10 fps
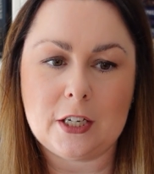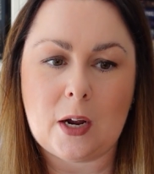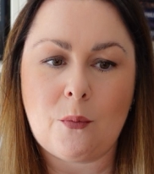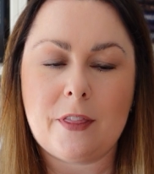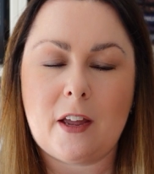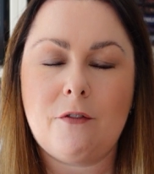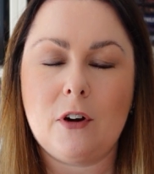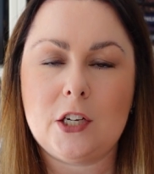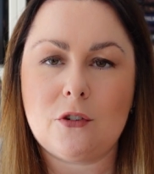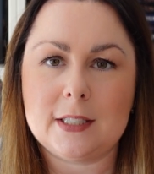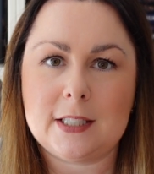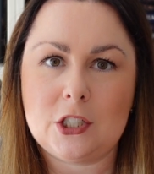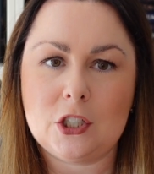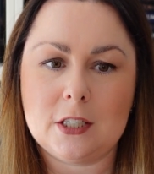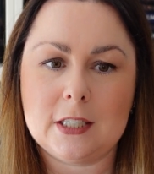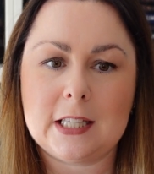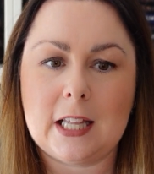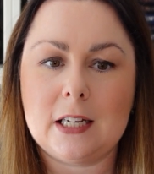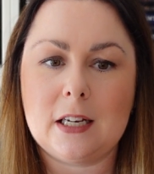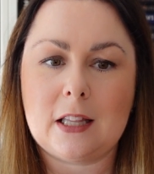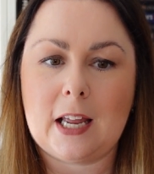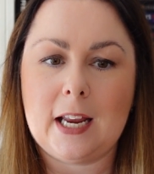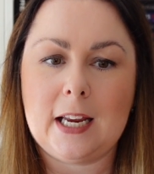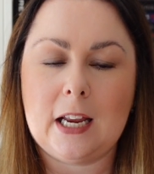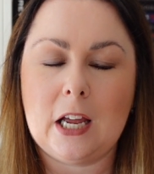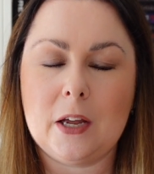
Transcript: and when they're fully transitioned, then they